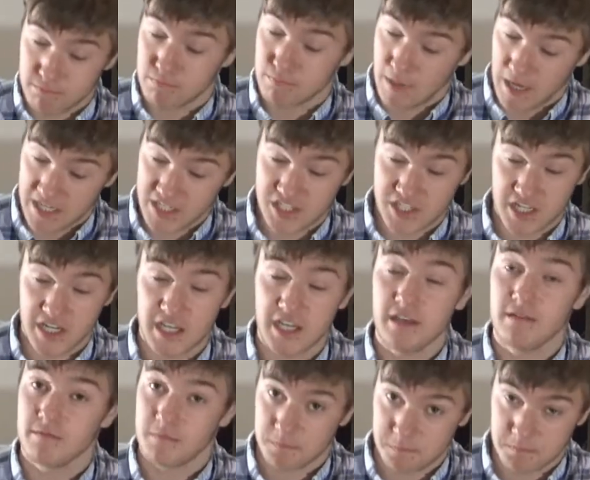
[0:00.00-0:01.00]
my city,
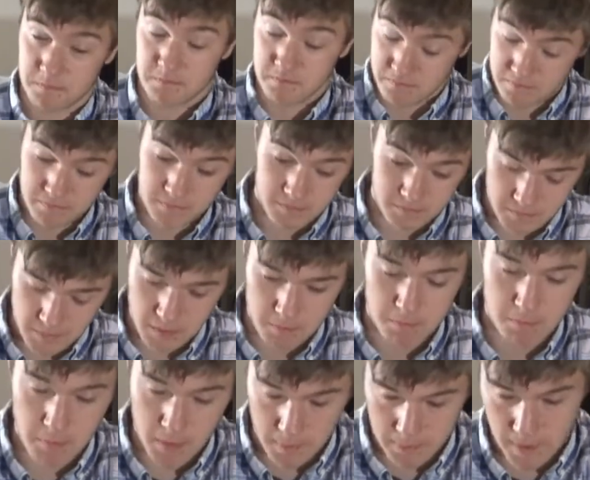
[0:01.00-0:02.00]

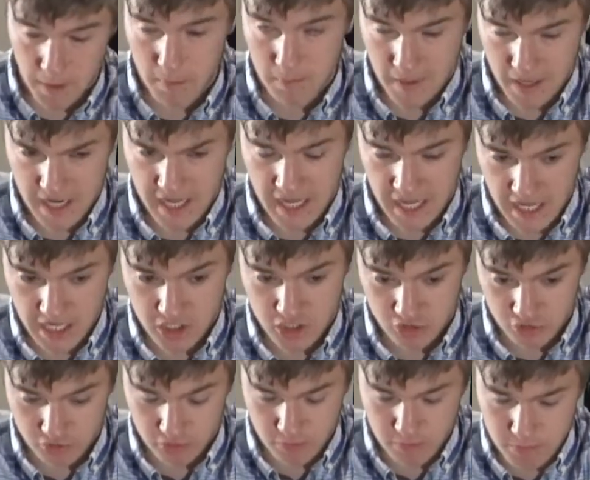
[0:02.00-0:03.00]
in about my age
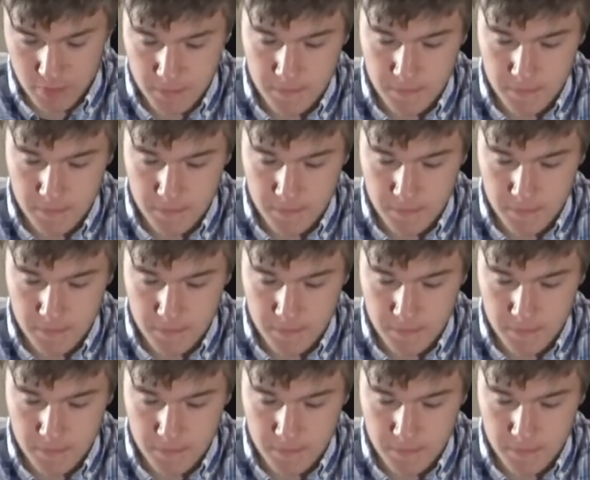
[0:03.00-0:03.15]
group,